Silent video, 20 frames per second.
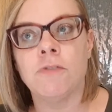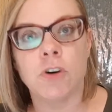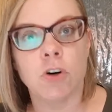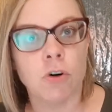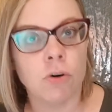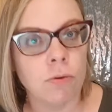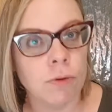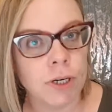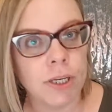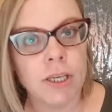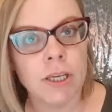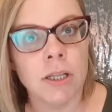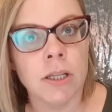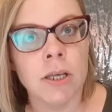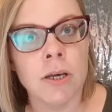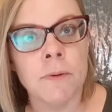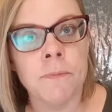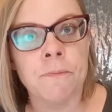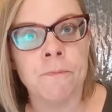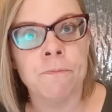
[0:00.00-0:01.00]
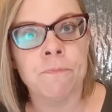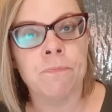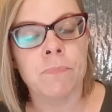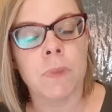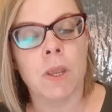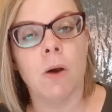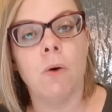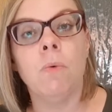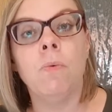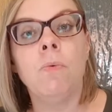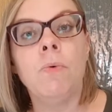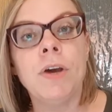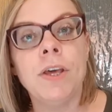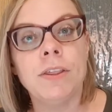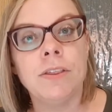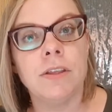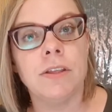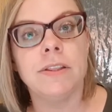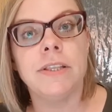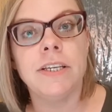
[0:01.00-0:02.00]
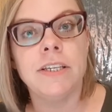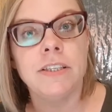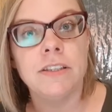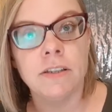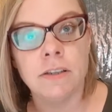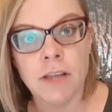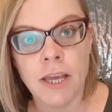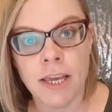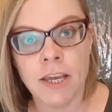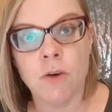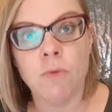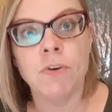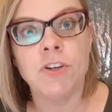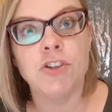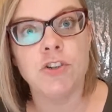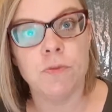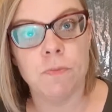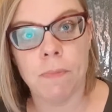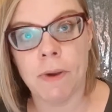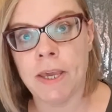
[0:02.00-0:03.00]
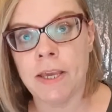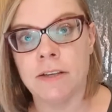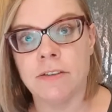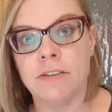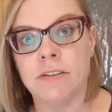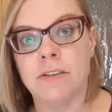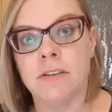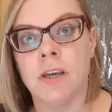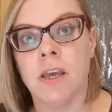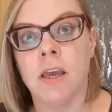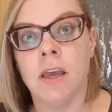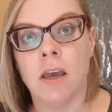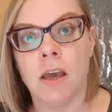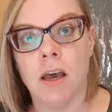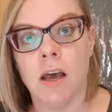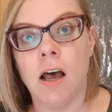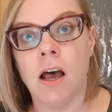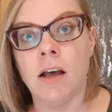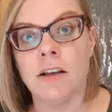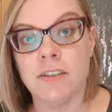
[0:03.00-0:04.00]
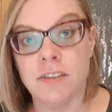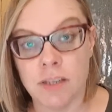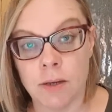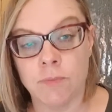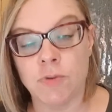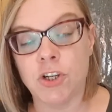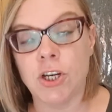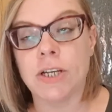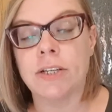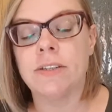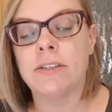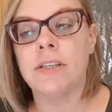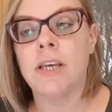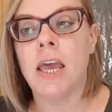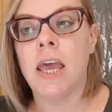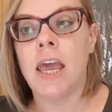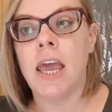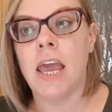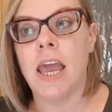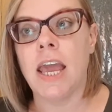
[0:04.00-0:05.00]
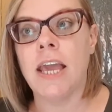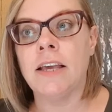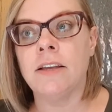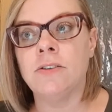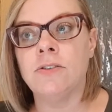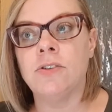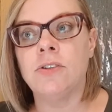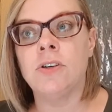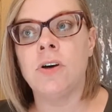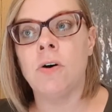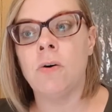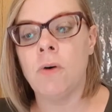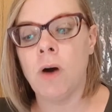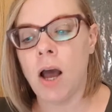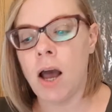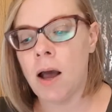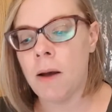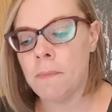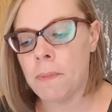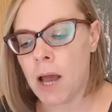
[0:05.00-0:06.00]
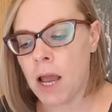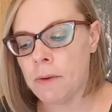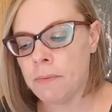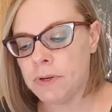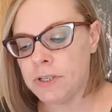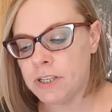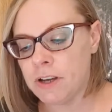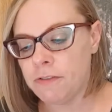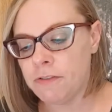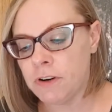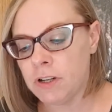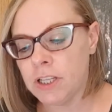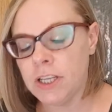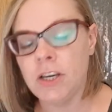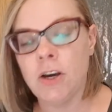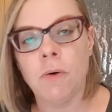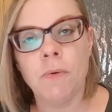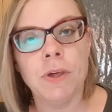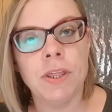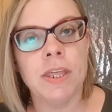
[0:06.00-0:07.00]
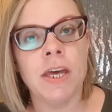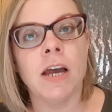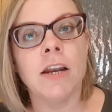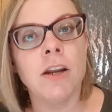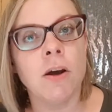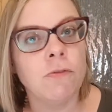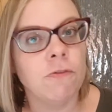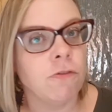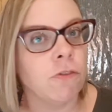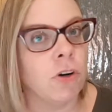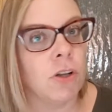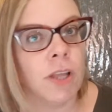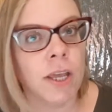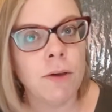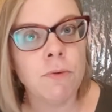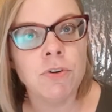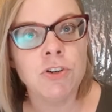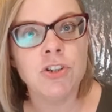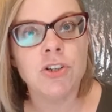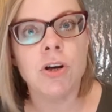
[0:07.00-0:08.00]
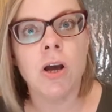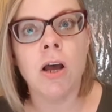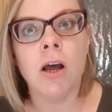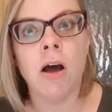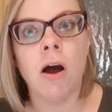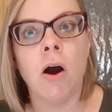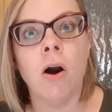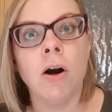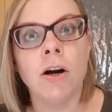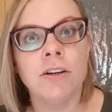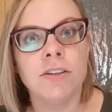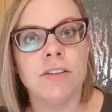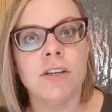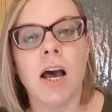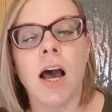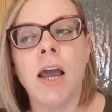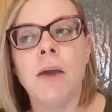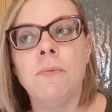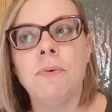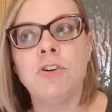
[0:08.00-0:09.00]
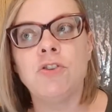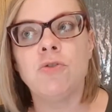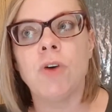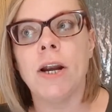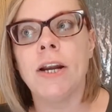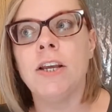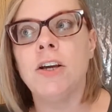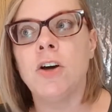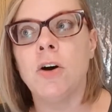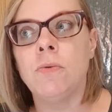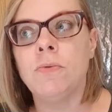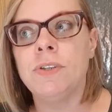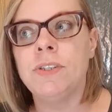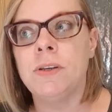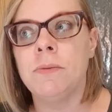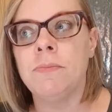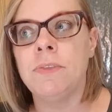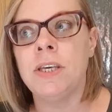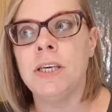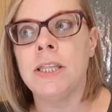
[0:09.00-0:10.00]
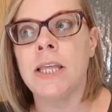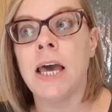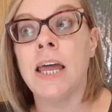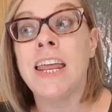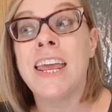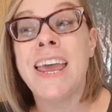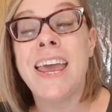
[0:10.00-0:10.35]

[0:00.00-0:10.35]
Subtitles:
curriculum with these language-based subjects. And so I would definitely go with that. Now for language arts, I would try to go with something that,